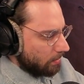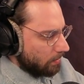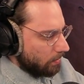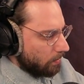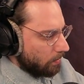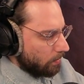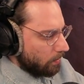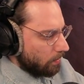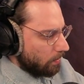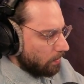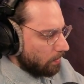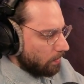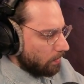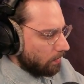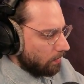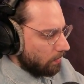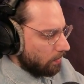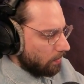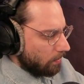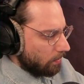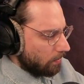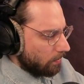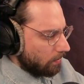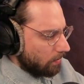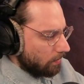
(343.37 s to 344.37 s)
You're
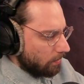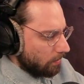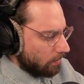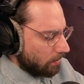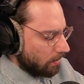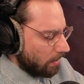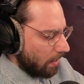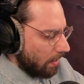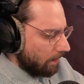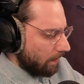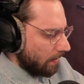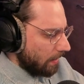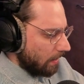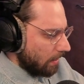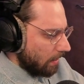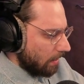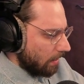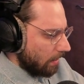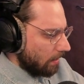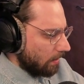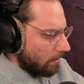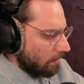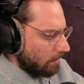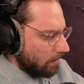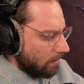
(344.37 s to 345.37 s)
diving
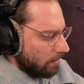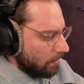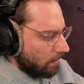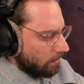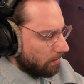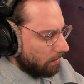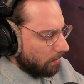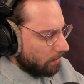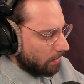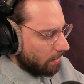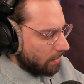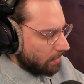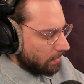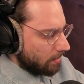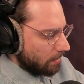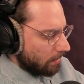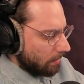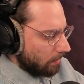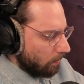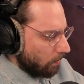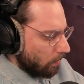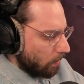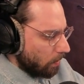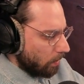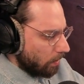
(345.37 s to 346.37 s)
in, you're testing
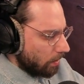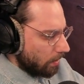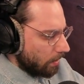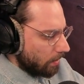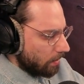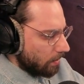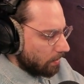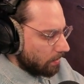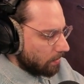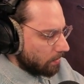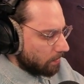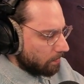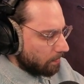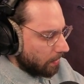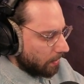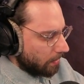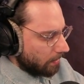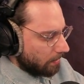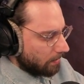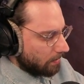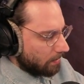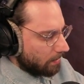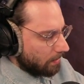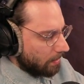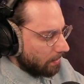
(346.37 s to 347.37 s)
the waters, but
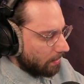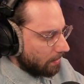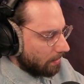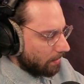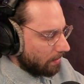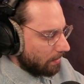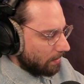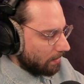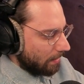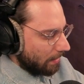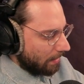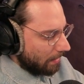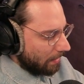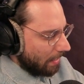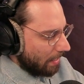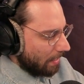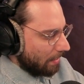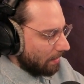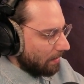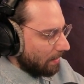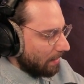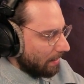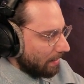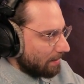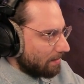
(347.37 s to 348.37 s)
they kind
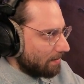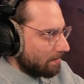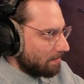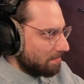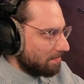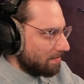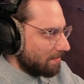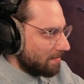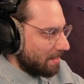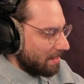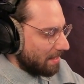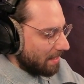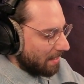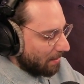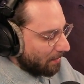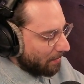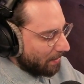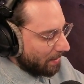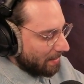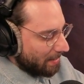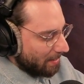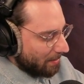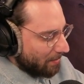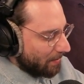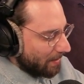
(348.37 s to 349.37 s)
of like
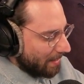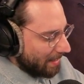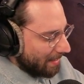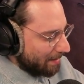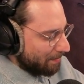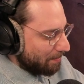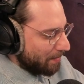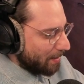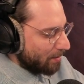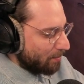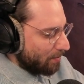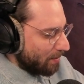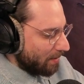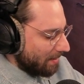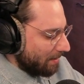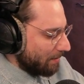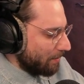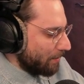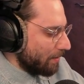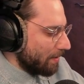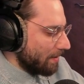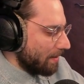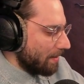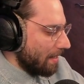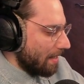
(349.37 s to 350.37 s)
throwing you in, but with
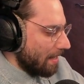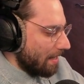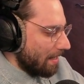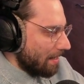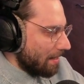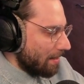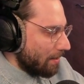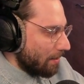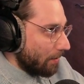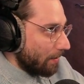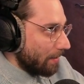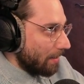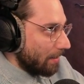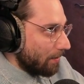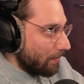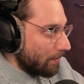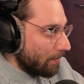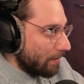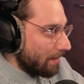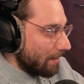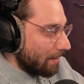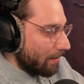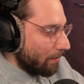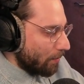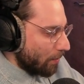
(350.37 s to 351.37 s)
throwing you
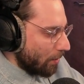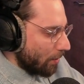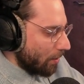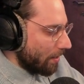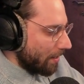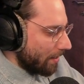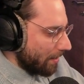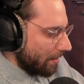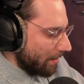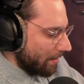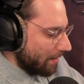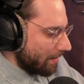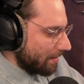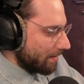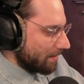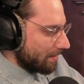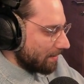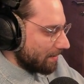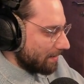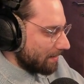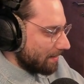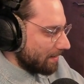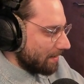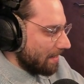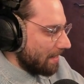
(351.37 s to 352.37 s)
in the water,
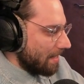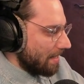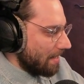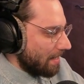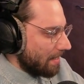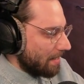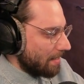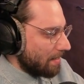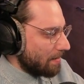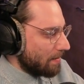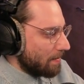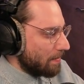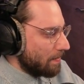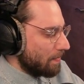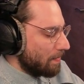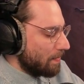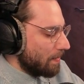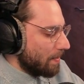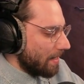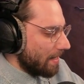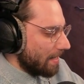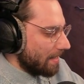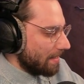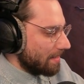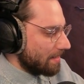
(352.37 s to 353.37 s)

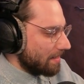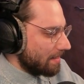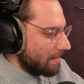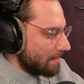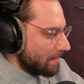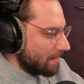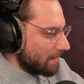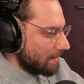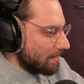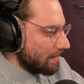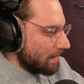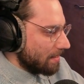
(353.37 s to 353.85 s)
but